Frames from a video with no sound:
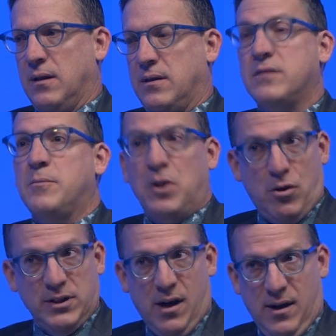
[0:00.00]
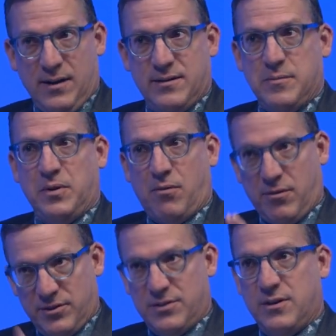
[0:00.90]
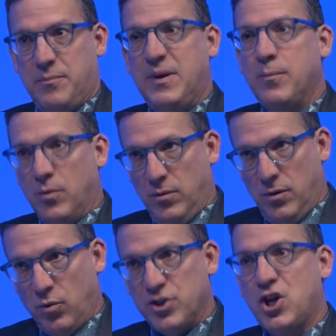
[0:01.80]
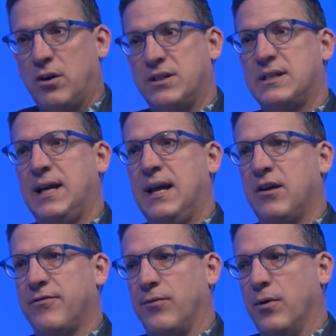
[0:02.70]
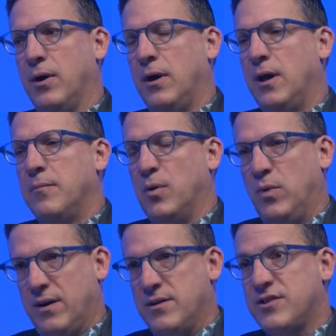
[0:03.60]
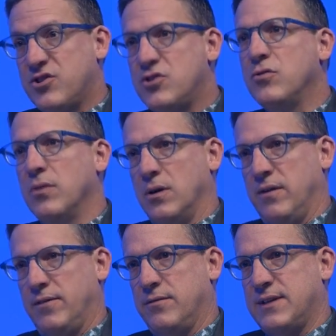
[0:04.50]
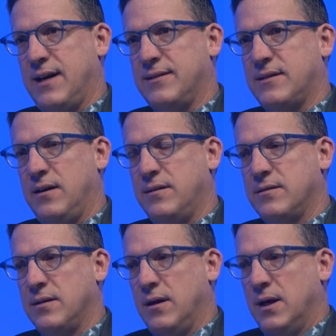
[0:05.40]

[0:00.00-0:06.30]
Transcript: That doesn't belong to us, it belongs to the people that we're charged to care for. But we're the steward of those assets.